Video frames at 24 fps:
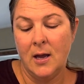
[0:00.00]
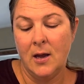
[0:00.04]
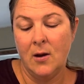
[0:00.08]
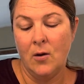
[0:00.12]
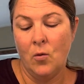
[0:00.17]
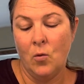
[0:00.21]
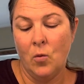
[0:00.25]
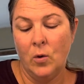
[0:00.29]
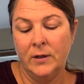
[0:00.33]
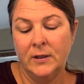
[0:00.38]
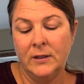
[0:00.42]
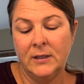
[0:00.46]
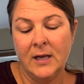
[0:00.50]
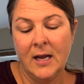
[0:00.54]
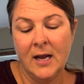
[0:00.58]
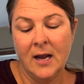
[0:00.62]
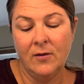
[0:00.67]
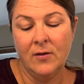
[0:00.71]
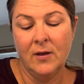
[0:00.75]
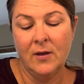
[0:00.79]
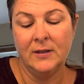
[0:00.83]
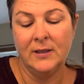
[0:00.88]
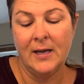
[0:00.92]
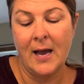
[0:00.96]
once I
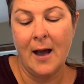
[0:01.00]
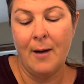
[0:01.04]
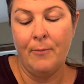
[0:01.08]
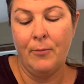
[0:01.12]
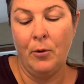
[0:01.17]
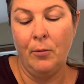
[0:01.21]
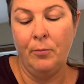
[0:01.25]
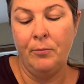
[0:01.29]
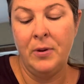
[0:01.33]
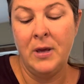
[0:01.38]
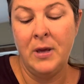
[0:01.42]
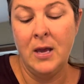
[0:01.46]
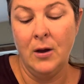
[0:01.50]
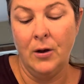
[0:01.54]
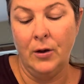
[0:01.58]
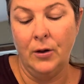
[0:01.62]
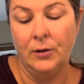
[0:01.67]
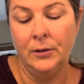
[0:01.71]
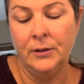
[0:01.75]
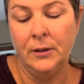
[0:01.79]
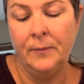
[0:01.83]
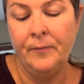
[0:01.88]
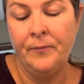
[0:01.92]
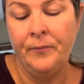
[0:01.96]
get this apple
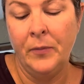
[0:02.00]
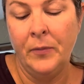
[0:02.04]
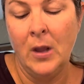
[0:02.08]
peeled,